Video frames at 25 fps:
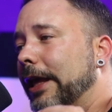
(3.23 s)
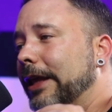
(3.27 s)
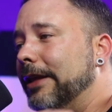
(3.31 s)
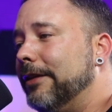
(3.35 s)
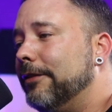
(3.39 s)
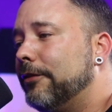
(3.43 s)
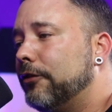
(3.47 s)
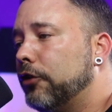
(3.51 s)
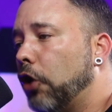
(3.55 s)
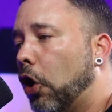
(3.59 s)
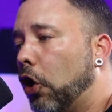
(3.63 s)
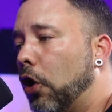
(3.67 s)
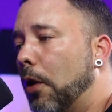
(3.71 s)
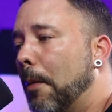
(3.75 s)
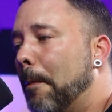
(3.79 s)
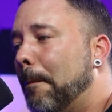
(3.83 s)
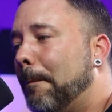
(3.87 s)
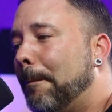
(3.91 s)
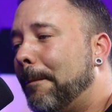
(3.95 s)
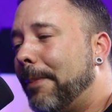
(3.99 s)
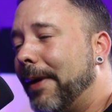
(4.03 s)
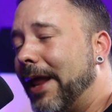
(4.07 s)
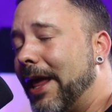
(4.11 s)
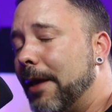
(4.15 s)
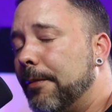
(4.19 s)
install
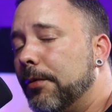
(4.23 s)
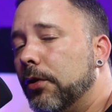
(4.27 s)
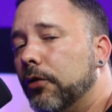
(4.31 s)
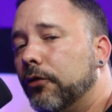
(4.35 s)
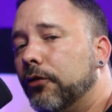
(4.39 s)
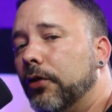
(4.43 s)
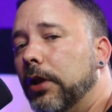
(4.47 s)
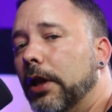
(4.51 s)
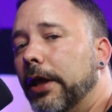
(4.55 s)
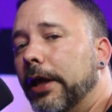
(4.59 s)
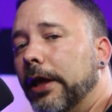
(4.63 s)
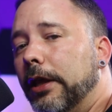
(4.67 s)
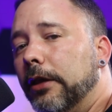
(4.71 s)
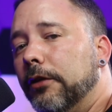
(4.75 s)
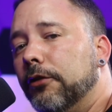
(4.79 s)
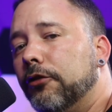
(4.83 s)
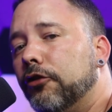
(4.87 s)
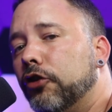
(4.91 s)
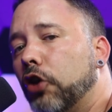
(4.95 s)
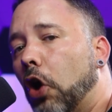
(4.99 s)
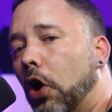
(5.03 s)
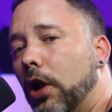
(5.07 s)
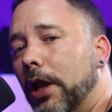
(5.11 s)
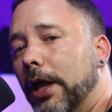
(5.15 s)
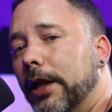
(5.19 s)
previously
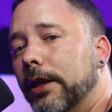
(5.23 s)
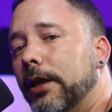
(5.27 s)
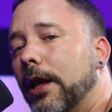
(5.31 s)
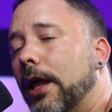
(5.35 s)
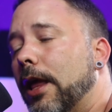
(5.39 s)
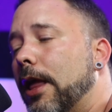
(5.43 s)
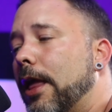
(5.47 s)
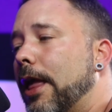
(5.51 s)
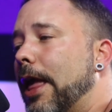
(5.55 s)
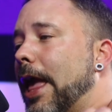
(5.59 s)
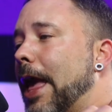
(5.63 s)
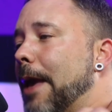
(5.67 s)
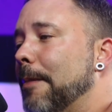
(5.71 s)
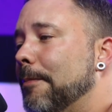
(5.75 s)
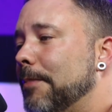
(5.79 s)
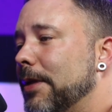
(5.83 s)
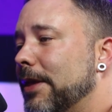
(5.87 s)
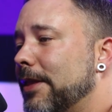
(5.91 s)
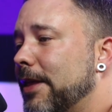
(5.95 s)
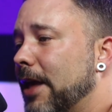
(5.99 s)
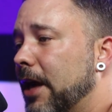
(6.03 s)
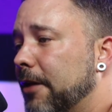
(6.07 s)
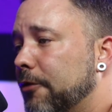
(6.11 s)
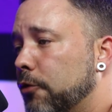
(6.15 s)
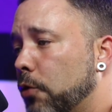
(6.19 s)
installed
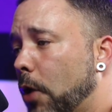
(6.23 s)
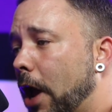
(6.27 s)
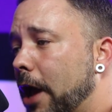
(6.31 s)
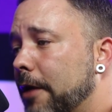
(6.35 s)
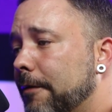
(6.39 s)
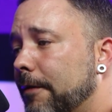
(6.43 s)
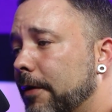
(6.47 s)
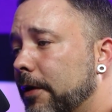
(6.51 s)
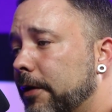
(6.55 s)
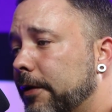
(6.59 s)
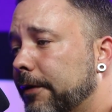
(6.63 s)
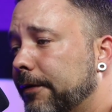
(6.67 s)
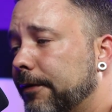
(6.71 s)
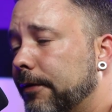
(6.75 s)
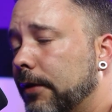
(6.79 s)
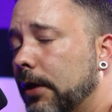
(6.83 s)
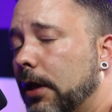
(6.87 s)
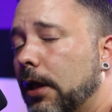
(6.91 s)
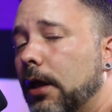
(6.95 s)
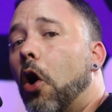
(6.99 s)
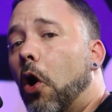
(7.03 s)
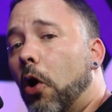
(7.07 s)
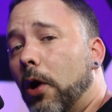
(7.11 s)
NVIDIA drivers,